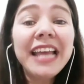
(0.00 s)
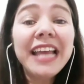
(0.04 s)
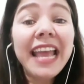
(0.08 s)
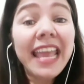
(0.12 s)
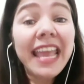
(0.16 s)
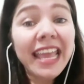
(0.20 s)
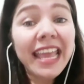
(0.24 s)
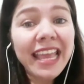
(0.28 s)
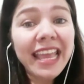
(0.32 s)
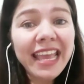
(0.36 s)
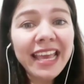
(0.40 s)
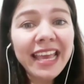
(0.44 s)

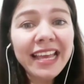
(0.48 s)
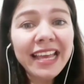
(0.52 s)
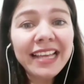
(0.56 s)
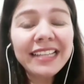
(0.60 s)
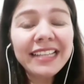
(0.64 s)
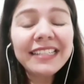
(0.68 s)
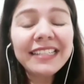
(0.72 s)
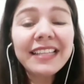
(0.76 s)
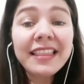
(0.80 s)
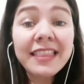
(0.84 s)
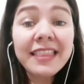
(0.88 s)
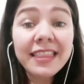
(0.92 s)

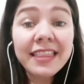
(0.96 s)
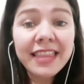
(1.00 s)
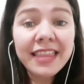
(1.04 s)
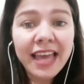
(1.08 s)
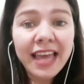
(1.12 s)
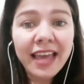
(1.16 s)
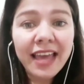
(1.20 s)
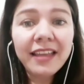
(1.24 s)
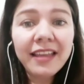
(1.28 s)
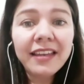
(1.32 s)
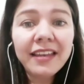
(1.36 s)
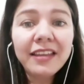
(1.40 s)
And
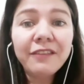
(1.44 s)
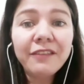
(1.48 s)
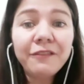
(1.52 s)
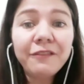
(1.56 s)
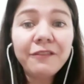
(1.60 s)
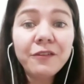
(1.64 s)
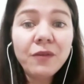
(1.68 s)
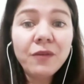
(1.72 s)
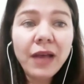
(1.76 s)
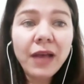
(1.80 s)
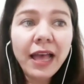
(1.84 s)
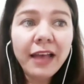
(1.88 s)
then
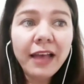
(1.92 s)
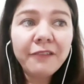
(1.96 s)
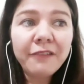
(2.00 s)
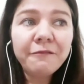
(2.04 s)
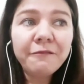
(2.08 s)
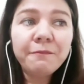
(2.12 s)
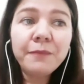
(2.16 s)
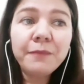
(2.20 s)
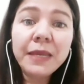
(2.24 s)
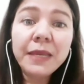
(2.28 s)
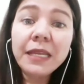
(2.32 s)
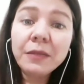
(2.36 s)
if you
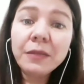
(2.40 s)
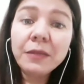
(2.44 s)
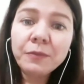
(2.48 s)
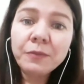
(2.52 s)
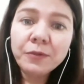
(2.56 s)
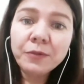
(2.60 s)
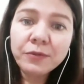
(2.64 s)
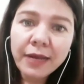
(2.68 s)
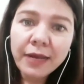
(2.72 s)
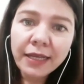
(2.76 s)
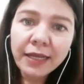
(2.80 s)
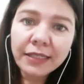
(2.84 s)
have been
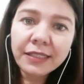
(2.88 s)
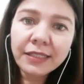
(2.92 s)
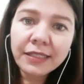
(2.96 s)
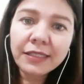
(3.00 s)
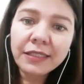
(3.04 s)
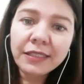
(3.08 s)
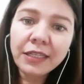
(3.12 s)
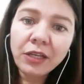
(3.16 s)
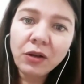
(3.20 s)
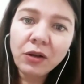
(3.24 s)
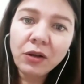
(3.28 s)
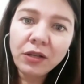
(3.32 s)

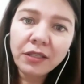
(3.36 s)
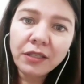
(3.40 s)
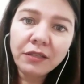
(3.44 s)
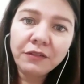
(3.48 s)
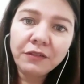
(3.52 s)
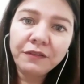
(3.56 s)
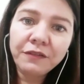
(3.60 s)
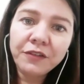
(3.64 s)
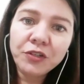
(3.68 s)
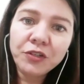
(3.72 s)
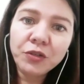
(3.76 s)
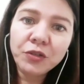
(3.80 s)
practicing on
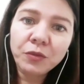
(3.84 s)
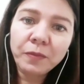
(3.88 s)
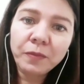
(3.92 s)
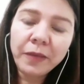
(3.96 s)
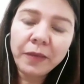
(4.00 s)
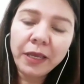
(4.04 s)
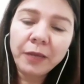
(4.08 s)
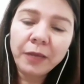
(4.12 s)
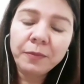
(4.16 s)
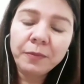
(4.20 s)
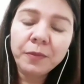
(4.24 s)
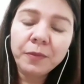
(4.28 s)
the official
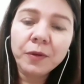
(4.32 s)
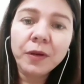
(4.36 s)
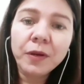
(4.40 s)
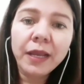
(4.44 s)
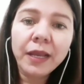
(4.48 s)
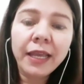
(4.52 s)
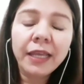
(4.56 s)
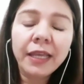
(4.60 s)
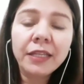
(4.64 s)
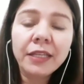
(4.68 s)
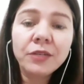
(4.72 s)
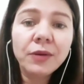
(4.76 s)

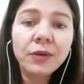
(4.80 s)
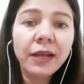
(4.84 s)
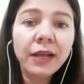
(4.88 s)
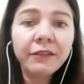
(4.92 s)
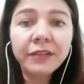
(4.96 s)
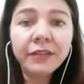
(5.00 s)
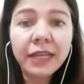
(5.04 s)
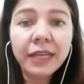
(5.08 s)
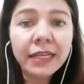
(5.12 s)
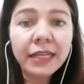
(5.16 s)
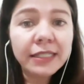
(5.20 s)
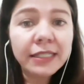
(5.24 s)
paper and you
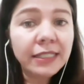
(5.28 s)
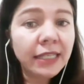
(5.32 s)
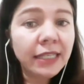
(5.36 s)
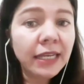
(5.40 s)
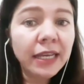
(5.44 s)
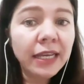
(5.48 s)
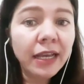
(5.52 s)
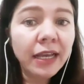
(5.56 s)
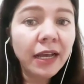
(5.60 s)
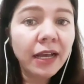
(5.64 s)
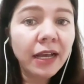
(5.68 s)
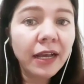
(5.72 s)
have an
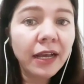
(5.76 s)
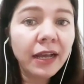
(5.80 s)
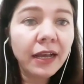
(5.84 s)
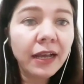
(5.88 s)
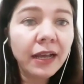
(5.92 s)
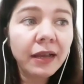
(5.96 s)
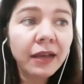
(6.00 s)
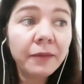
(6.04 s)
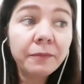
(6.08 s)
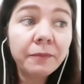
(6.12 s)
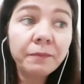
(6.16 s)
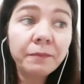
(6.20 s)
idea
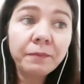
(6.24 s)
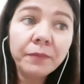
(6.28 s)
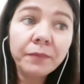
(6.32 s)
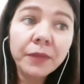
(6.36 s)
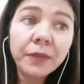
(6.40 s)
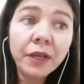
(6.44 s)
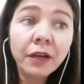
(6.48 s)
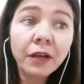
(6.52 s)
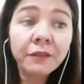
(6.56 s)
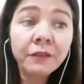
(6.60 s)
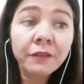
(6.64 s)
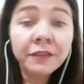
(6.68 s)

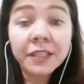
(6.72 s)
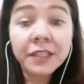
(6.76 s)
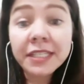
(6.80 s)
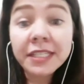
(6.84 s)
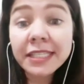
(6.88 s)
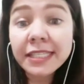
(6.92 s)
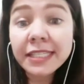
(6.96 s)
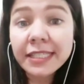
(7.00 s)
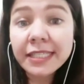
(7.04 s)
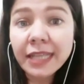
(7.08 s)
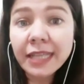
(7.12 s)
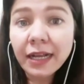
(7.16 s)
of the
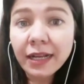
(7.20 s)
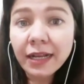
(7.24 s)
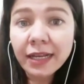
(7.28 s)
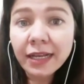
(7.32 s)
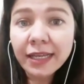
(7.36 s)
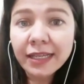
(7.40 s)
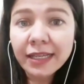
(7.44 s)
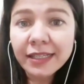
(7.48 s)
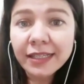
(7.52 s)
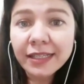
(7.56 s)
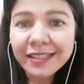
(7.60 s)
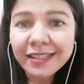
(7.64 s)

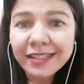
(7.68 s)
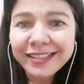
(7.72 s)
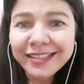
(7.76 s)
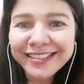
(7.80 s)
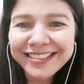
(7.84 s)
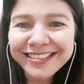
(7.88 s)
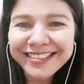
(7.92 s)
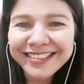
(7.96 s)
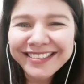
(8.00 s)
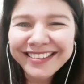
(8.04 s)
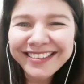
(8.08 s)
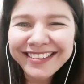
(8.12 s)
size,